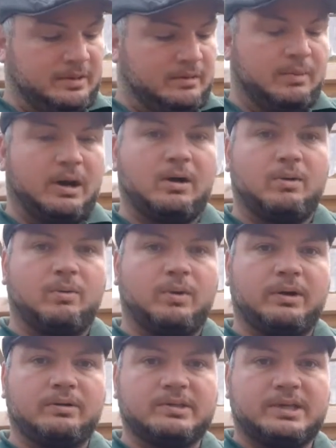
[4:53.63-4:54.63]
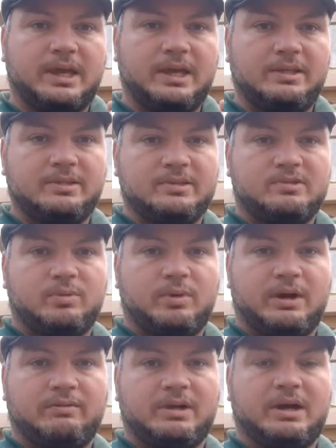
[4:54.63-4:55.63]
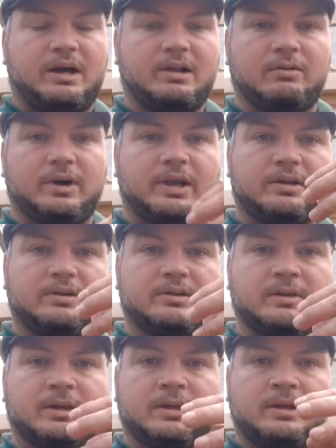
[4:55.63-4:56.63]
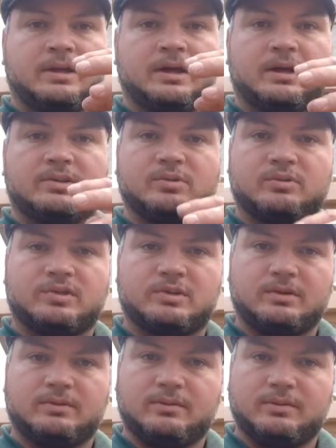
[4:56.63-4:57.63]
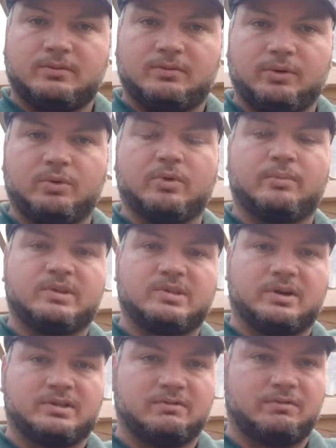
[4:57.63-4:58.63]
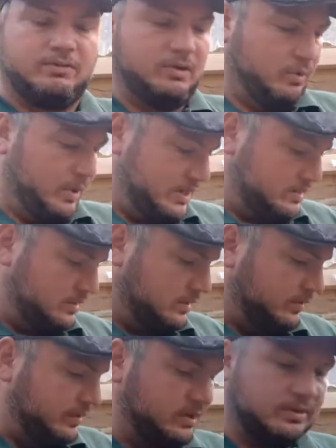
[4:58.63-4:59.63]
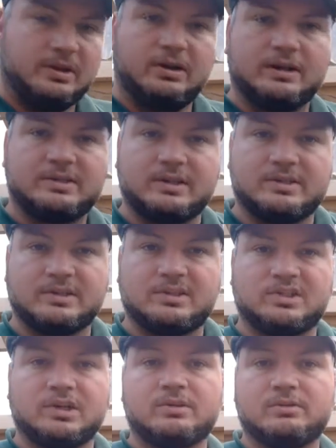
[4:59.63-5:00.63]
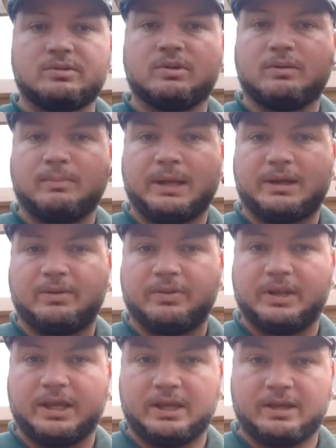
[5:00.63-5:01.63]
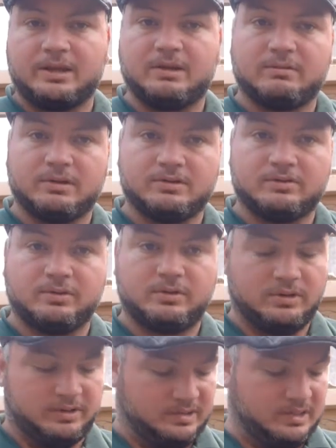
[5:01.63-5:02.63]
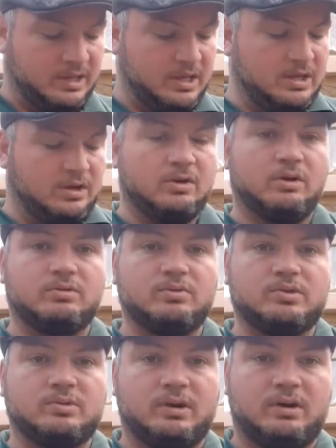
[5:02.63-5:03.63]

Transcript: but whereas hens will have a colouring sort of through them, it's nice and fluid, like the light Sussex I showed you. It's got the black on the neck and it runs through nicely. Cockerels quite